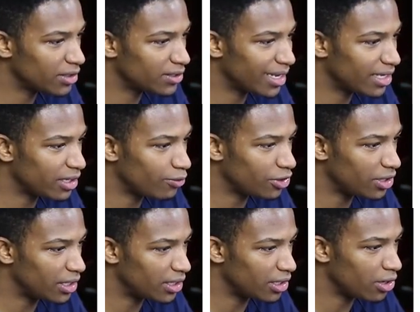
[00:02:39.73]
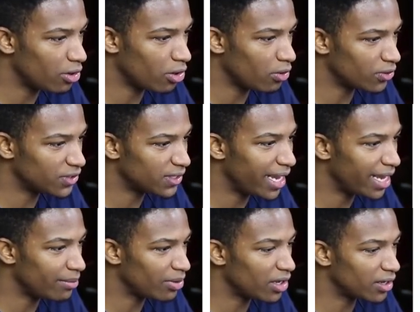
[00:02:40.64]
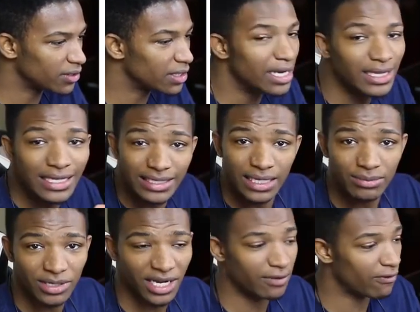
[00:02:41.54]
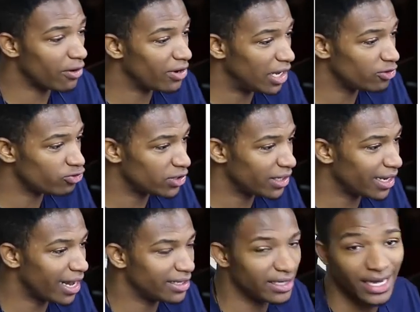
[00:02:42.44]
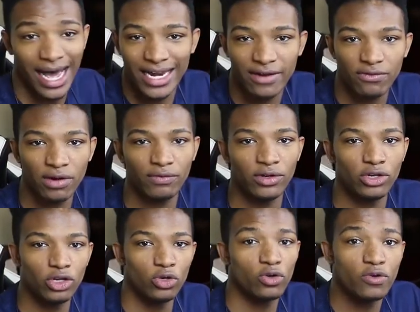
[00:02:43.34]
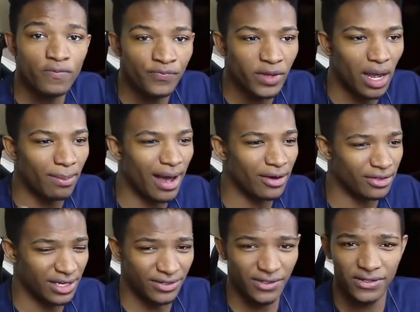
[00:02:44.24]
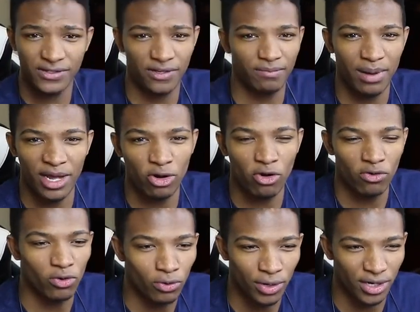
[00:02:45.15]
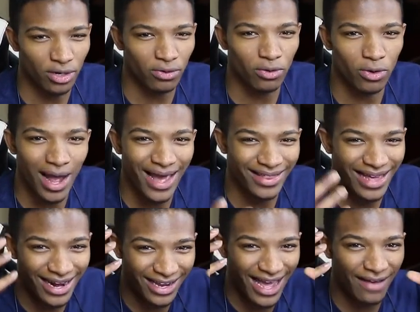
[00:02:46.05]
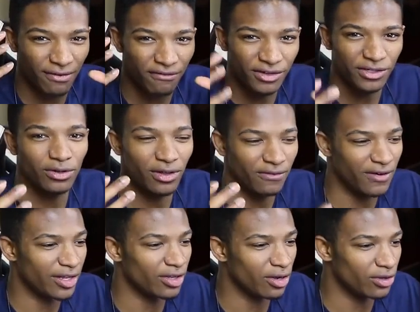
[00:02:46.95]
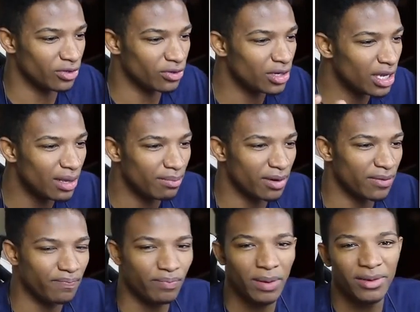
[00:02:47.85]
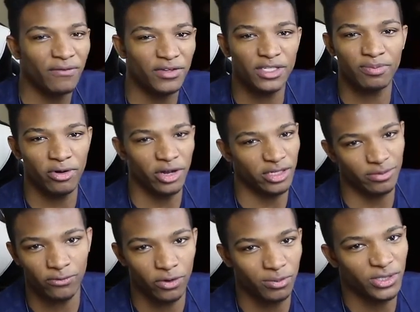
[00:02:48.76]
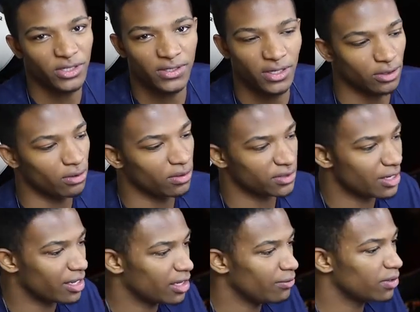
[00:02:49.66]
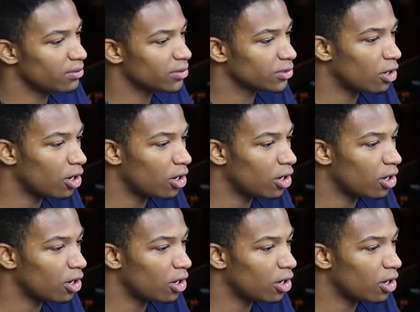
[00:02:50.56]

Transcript: at exactly what the Indiegogo is saying, because this seems like a very interesting idea. I never even knew about the existence of binaural audio or how it can have a physical effect on you. But maybe I've experienced before, but just didn't know exactly what it was